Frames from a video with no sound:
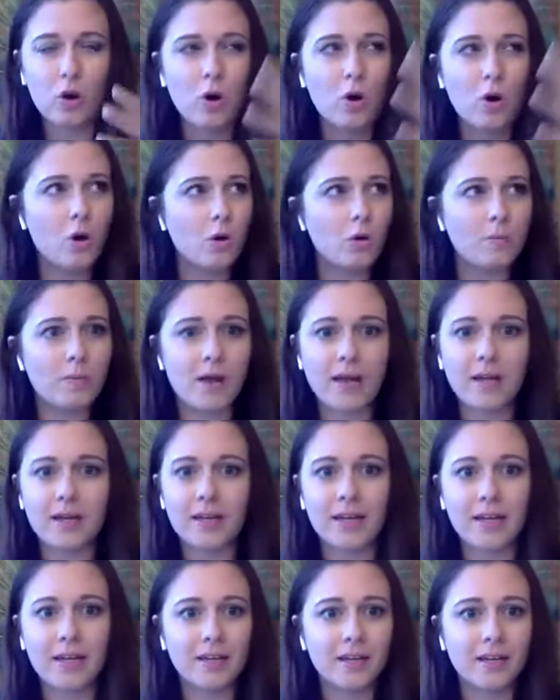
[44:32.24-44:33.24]
so
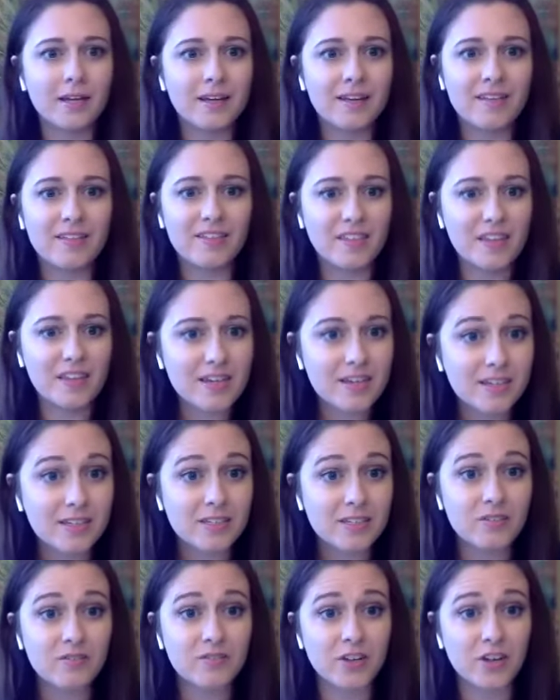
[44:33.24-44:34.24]
many
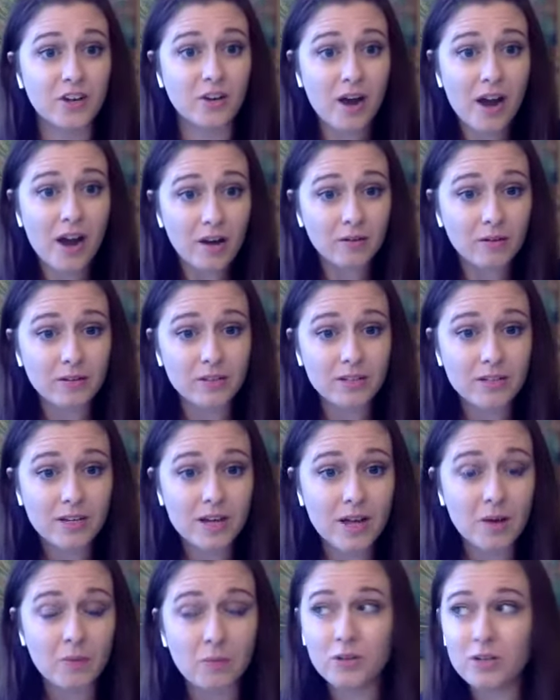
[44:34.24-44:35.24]
things to figure out.
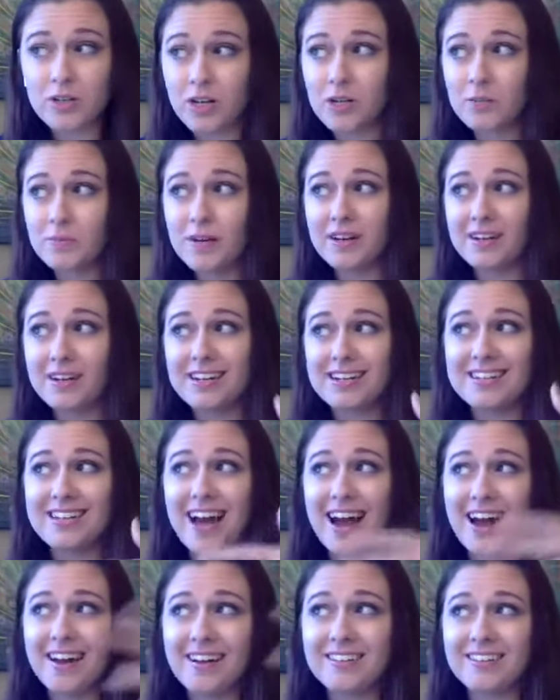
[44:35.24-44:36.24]
We're talking about an
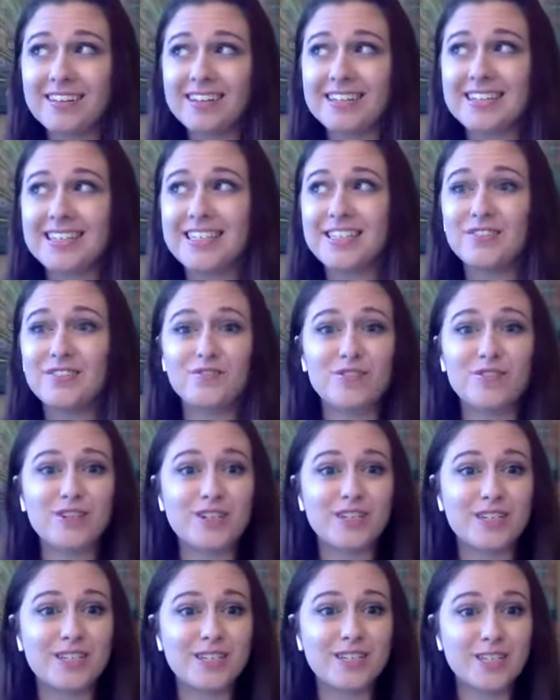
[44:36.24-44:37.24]
entirely
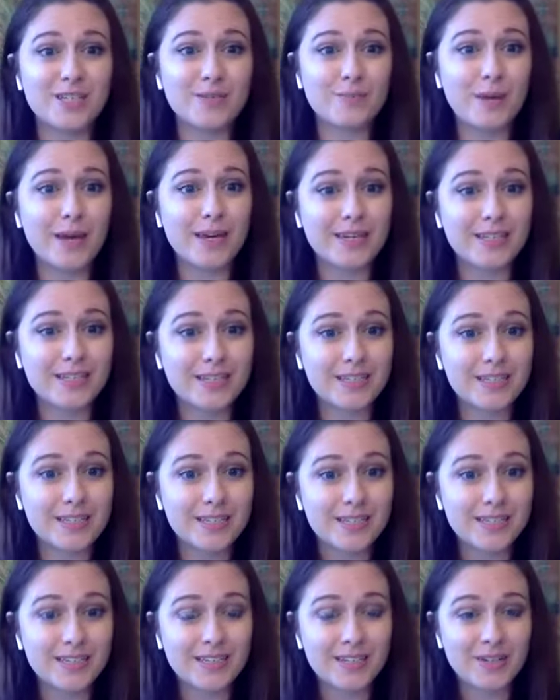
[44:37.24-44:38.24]
different space
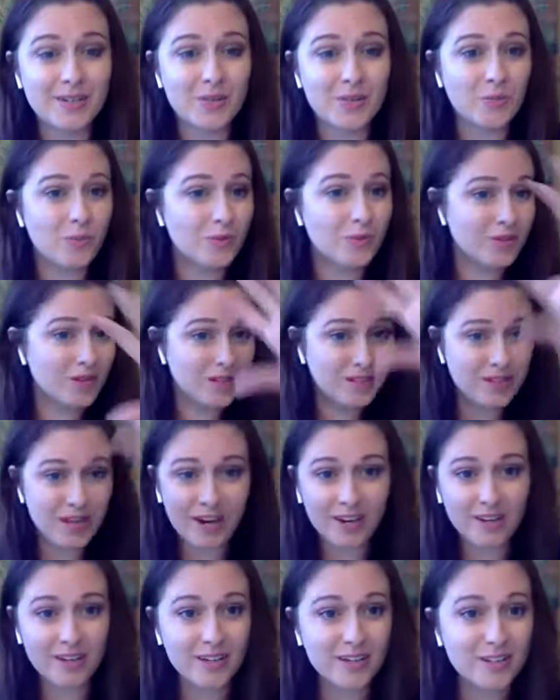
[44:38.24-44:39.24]
with an
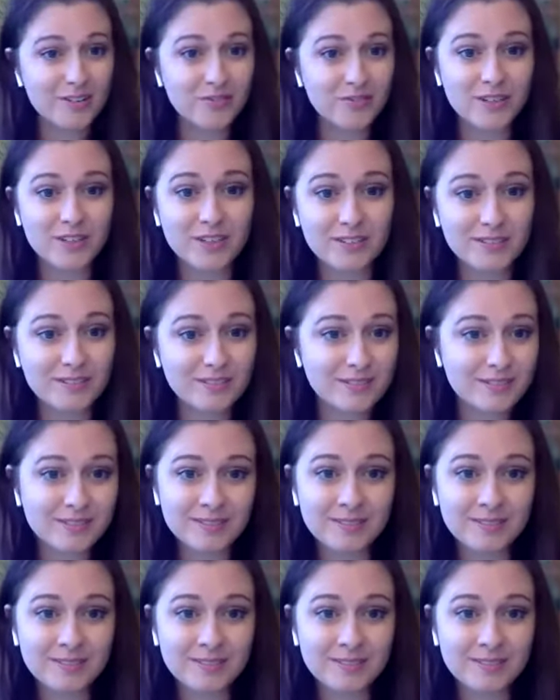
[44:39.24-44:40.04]
entirely different,